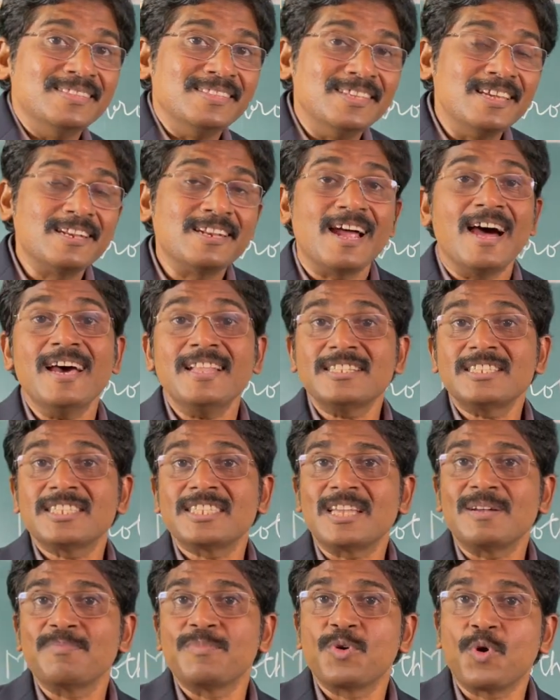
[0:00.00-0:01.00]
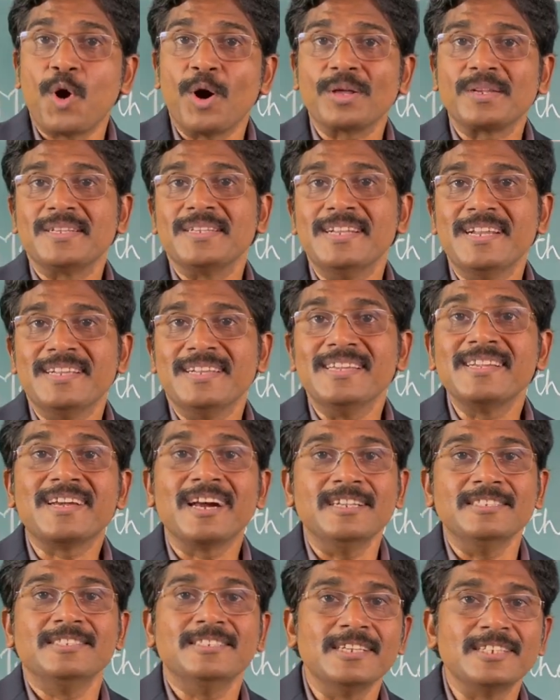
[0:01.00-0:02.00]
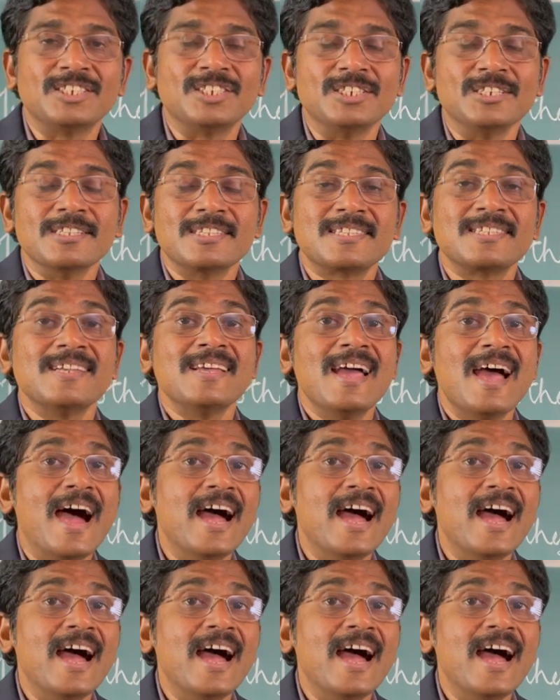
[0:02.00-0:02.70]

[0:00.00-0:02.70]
There are some coordinating conjunctions,